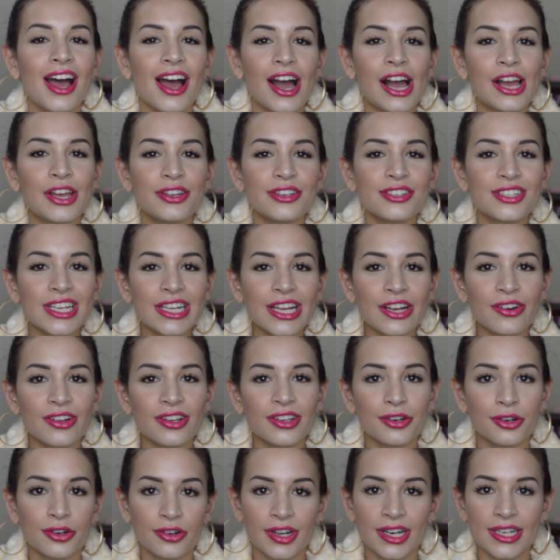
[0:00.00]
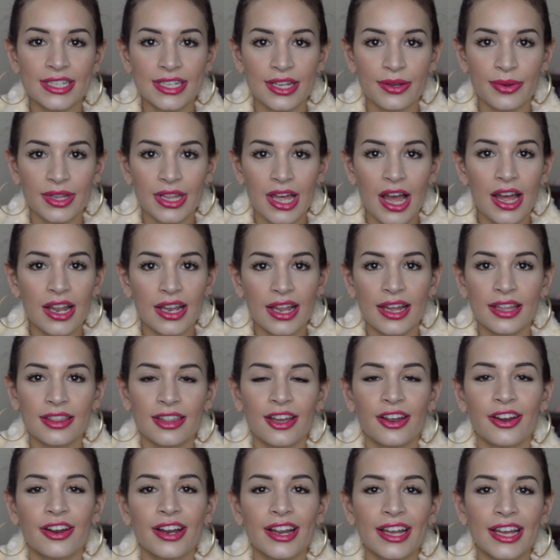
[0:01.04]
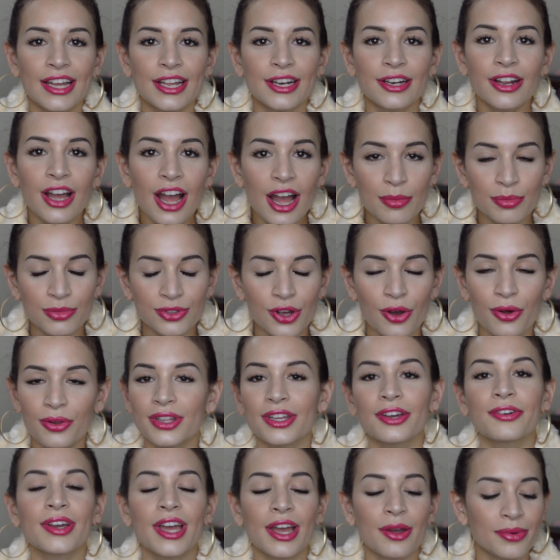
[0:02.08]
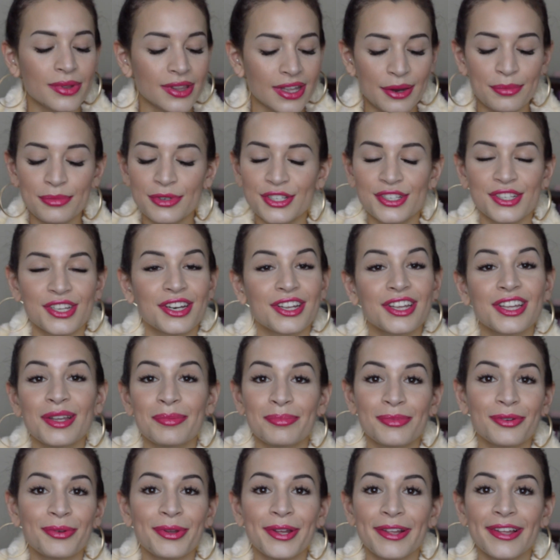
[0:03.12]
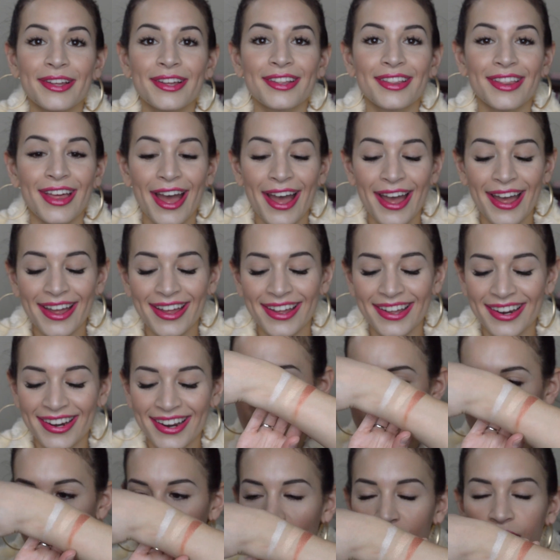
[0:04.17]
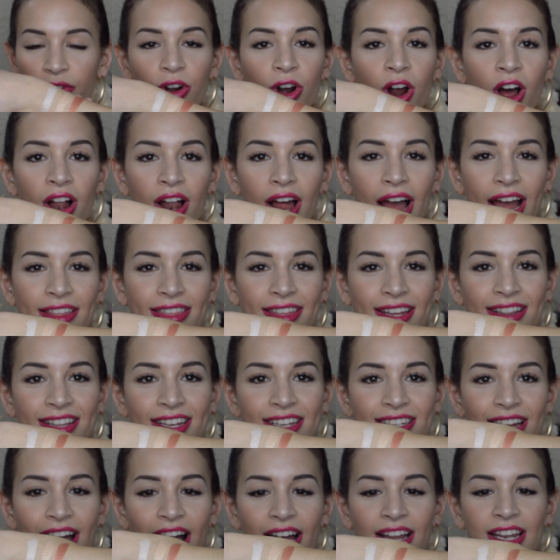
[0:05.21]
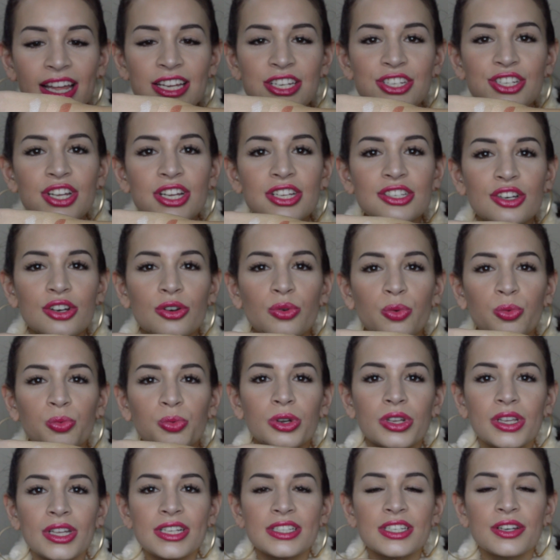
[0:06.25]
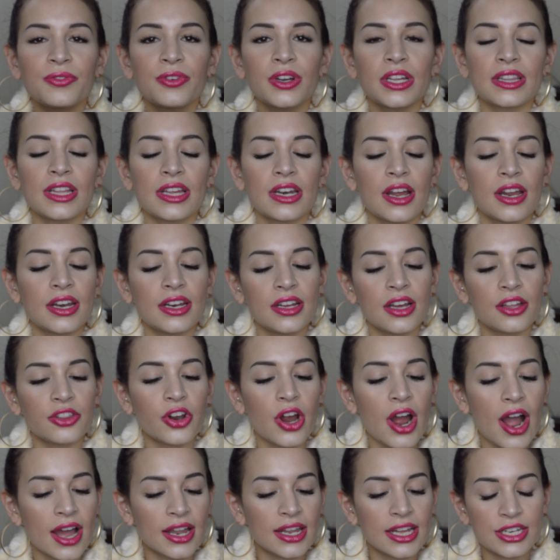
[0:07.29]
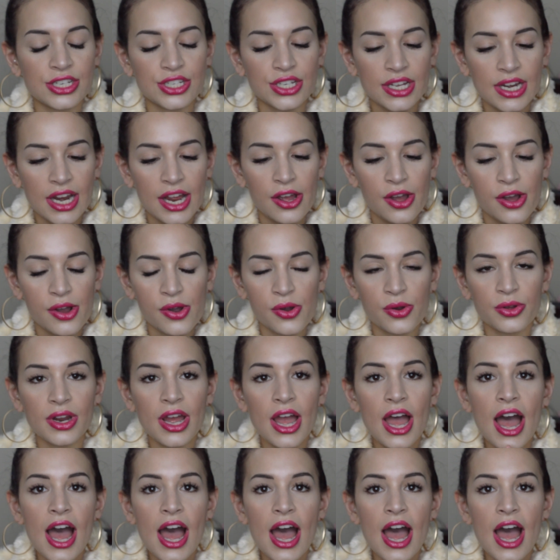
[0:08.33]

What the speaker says: I usually go a little crazy with highlight there, and I'm totally okay with it. I'm just going to keep doing that. So overall, I think these highlight shades are really different than any other highlight shade I own.